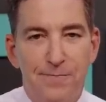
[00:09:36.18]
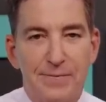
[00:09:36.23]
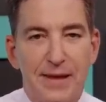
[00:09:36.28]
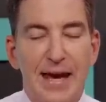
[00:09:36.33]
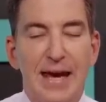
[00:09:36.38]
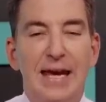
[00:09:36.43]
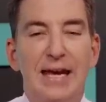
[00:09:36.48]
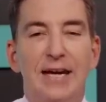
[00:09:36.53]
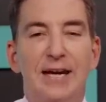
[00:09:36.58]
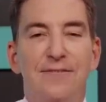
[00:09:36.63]

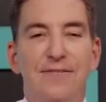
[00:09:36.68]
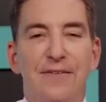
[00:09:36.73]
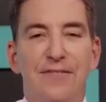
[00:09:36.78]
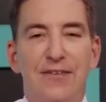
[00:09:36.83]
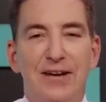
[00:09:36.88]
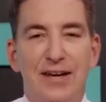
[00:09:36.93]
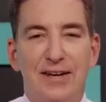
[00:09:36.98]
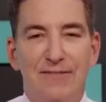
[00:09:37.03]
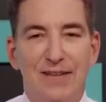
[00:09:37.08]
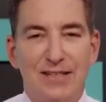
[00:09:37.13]
and that
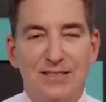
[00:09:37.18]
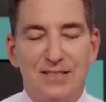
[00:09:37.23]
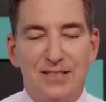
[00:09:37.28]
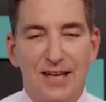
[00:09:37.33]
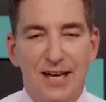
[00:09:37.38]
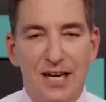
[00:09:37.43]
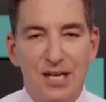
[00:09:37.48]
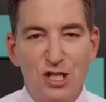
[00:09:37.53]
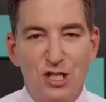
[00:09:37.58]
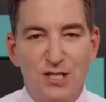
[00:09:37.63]
the
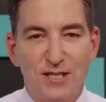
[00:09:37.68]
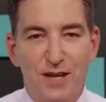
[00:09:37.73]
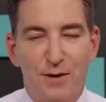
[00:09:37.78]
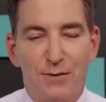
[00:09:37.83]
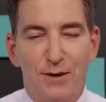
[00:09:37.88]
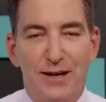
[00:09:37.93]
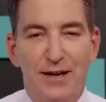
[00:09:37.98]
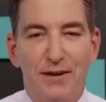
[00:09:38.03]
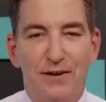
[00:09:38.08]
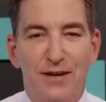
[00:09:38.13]
investigations that
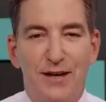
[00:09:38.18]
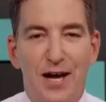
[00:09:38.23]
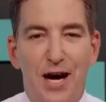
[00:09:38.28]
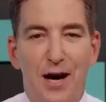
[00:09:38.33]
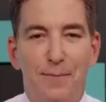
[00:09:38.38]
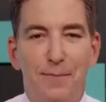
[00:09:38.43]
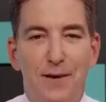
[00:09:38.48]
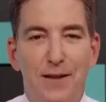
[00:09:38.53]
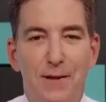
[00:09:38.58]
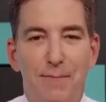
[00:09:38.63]
were carried
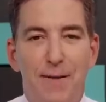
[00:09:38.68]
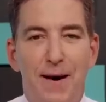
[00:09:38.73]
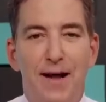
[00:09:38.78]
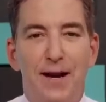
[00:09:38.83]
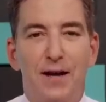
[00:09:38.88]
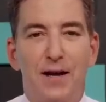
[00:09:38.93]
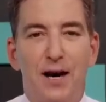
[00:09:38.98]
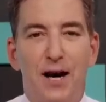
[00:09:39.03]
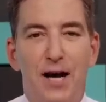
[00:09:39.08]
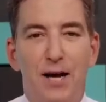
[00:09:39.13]
out by the
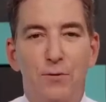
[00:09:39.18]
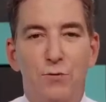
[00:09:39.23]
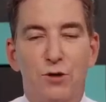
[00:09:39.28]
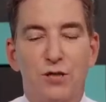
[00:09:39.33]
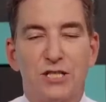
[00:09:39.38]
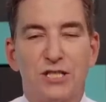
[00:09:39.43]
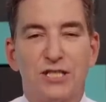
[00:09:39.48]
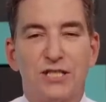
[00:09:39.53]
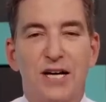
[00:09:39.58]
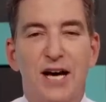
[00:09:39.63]
Pentagon were
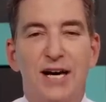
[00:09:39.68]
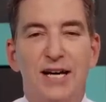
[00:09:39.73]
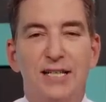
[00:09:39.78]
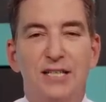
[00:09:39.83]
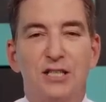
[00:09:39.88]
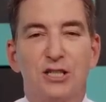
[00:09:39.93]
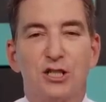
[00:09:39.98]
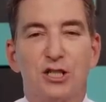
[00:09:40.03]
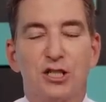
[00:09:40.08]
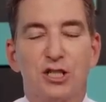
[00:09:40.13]

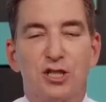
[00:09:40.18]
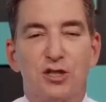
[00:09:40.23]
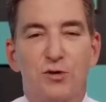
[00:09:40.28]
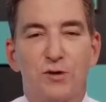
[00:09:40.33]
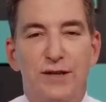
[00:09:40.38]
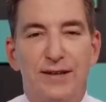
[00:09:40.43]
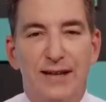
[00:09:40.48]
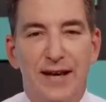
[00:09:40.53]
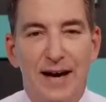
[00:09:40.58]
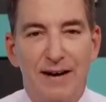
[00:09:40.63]
designed to
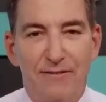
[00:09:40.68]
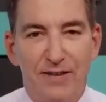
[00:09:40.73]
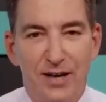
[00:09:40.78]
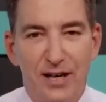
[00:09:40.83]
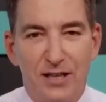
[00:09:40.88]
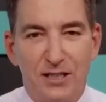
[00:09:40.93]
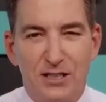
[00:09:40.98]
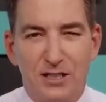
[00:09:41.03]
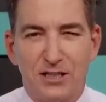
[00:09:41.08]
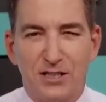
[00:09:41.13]
destroy the
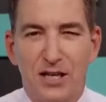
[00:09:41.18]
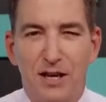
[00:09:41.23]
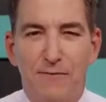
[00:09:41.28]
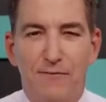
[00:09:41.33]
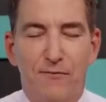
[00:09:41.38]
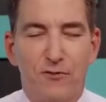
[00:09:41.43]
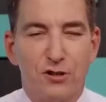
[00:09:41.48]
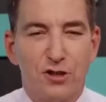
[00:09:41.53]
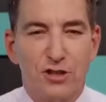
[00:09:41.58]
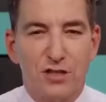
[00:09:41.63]
evidence.
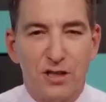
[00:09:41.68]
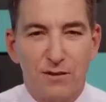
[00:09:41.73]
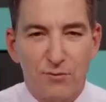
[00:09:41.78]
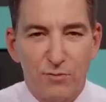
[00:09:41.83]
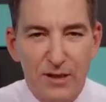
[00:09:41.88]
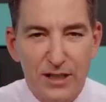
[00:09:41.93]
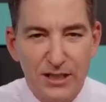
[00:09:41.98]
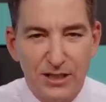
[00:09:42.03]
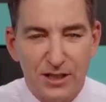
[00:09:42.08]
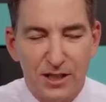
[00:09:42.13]
For some
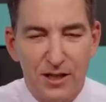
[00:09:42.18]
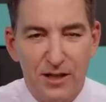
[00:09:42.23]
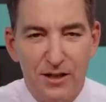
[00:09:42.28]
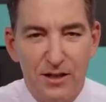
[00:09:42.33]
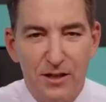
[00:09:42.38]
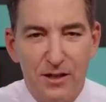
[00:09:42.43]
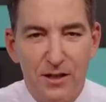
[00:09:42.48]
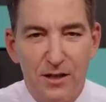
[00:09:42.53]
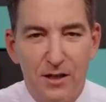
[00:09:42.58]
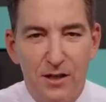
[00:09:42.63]

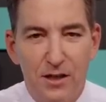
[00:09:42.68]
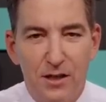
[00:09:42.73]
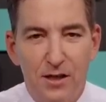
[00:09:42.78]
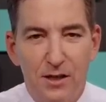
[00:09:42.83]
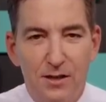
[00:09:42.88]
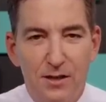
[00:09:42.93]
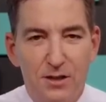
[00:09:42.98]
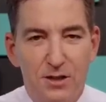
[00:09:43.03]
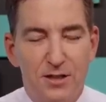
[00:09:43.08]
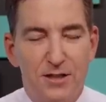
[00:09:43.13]
reason,
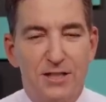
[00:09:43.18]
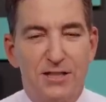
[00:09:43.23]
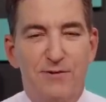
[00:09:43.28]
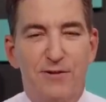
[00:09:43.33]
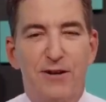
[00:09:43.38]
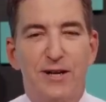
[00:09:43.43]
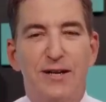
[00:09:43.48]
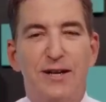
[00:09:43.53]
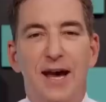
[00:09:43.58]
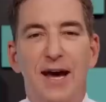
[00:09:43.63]
to this
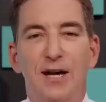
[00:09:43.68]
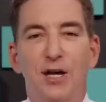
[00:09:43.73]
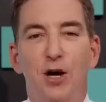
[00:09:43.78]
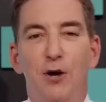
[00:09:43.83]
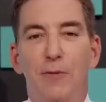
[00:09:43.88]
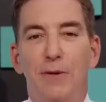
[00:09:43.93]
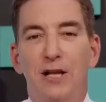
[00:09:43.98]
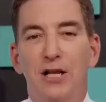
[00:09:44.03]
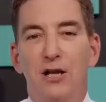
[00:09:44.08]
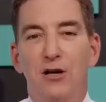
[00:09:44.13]
very day,
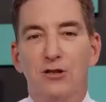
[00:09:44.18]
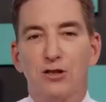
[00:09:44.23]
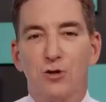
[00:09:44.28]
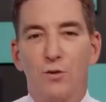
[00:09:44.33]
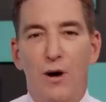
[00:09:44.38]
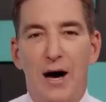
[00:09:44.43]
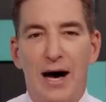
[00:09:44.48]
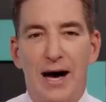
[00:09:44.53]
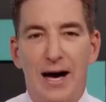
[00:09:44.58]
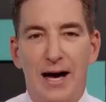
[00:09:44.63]
nobody knows
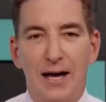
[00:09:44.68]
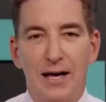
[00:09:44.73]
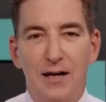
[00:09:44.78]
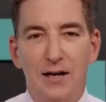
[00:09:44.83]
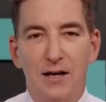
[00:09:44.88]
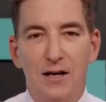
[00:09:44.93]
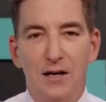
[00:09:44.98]
why.